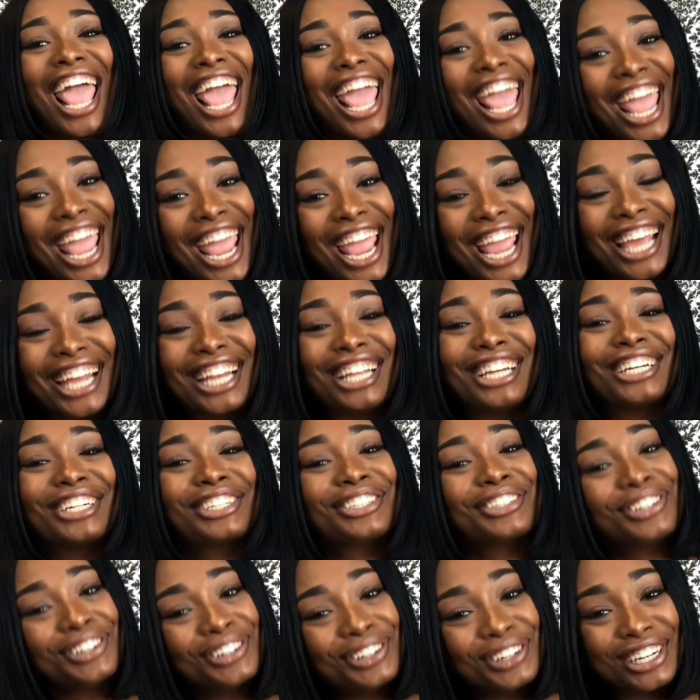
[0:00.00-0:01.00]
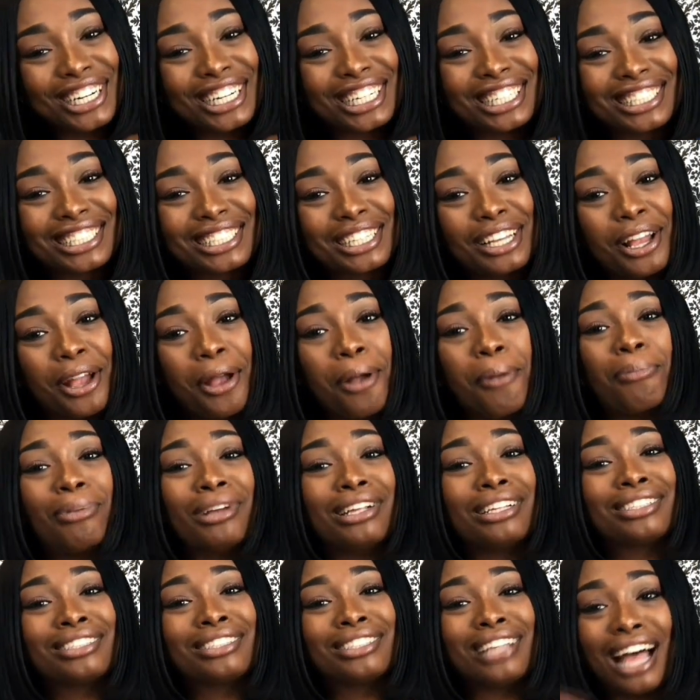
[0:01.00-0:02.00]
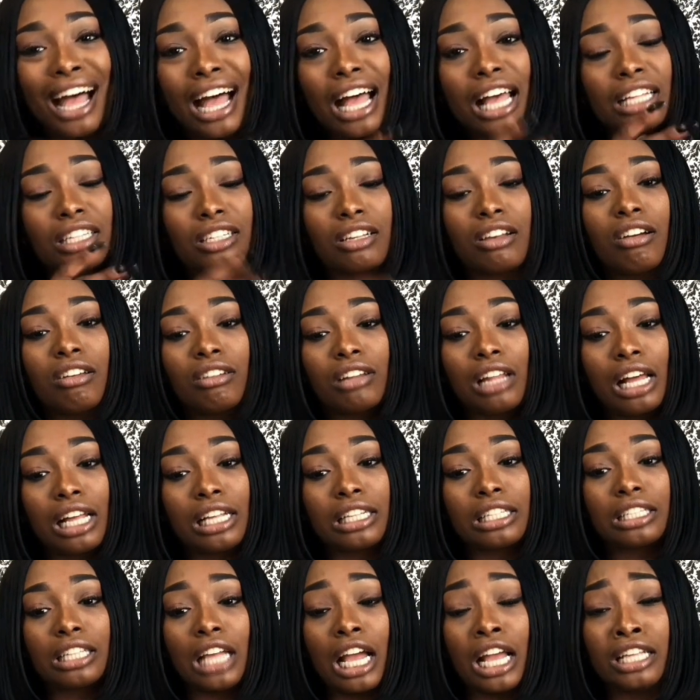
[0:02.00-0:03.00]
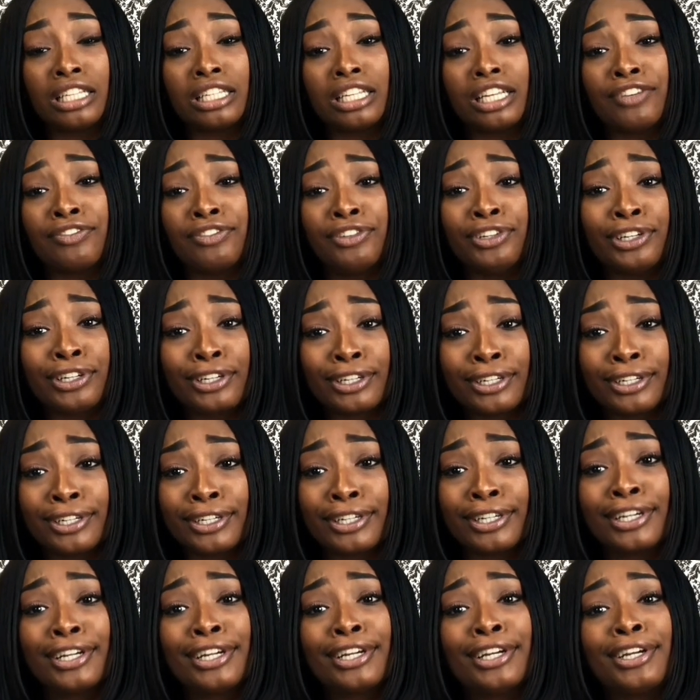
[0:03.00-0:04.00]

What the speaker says: And, of course, besides online sites, if you're